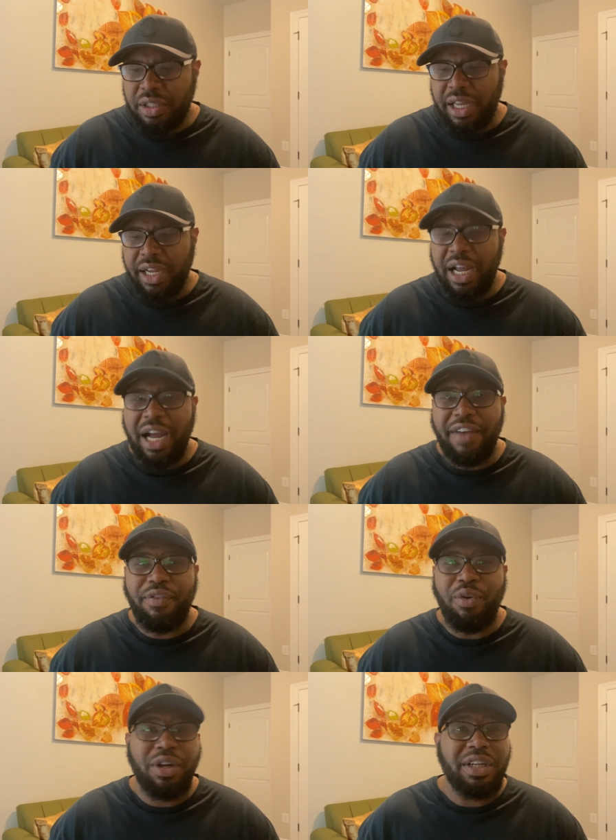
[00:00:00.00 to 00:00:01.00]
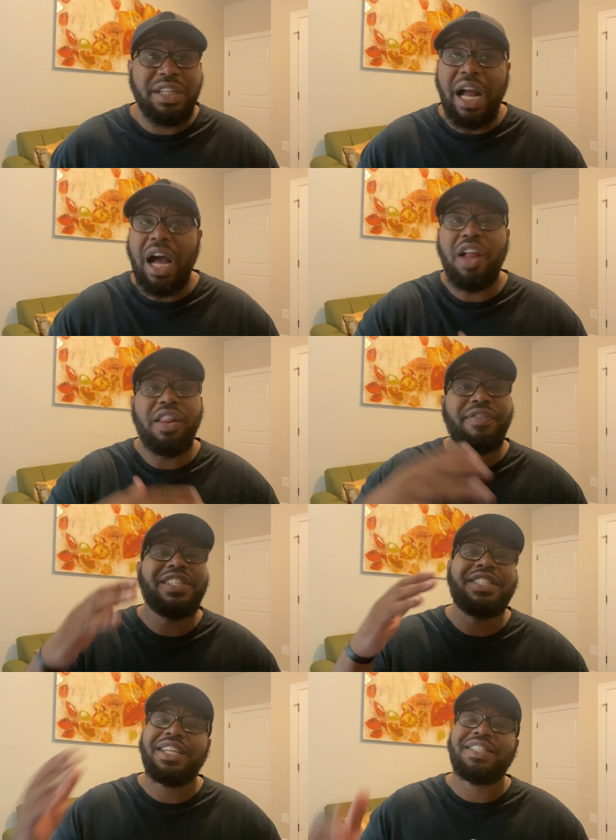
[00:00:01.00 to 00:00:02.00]
thank God for all of
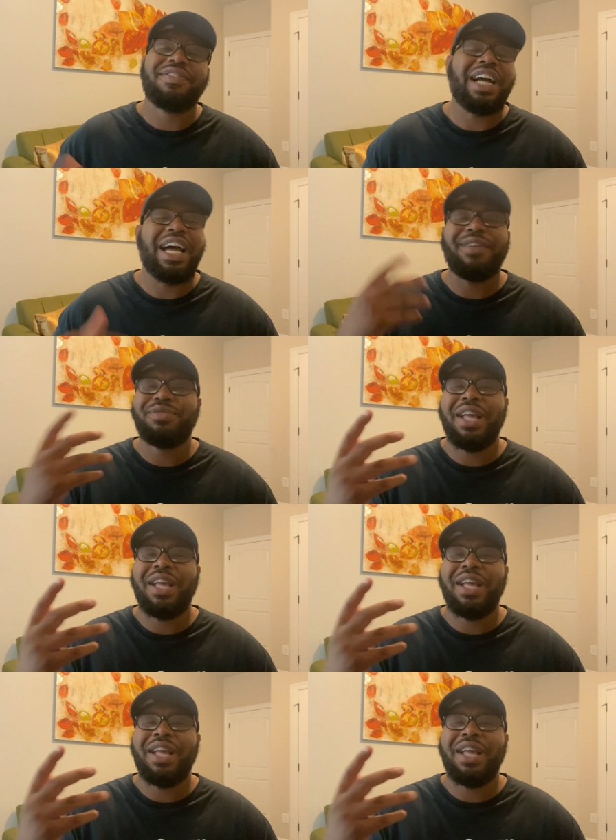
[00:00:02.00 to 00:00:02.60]
the saints of God.